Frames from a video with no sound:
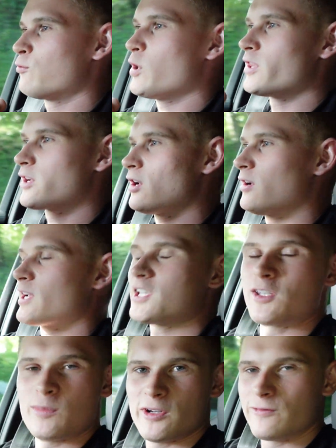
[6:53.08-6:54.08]
when the car gets
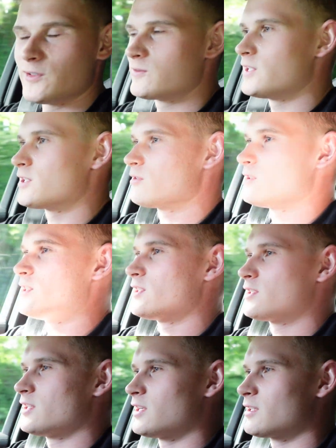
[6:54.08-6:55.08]
above 50
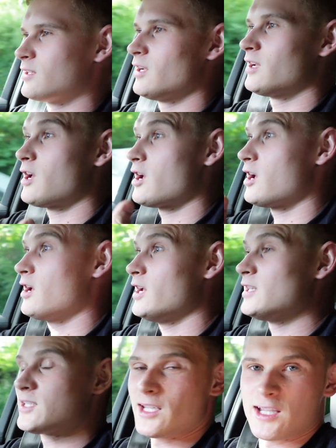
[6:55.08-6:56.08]
degrees
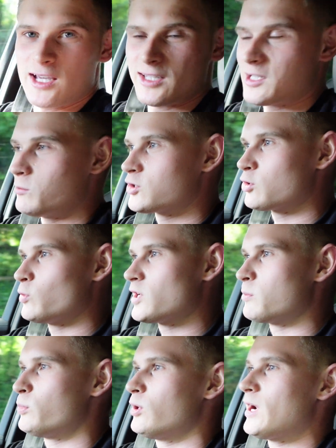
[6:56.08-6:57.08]
intake air temperature, we
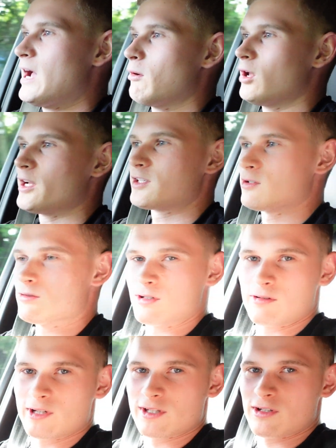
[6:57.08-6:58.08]
can pull out like 2
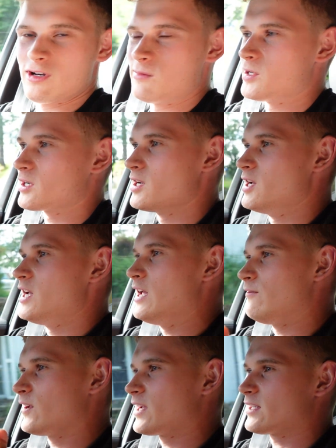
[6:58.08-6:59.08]
degrees timing.
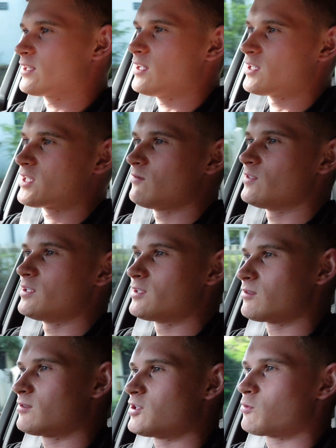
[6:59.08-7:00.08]
If it gets like 70
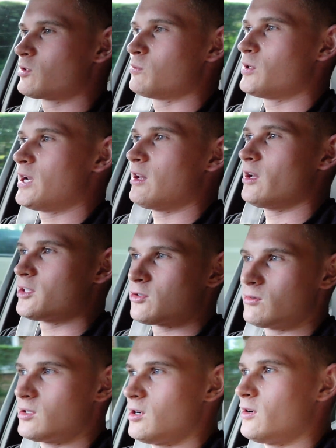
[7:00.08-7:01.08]
degrees, we can pull out like
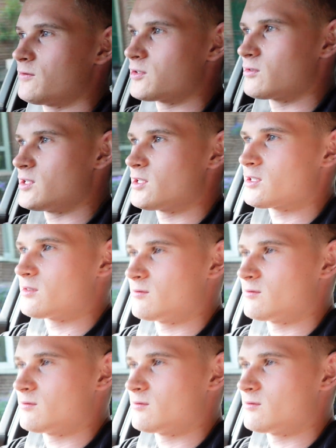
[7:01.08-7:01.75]
2.5 degrees,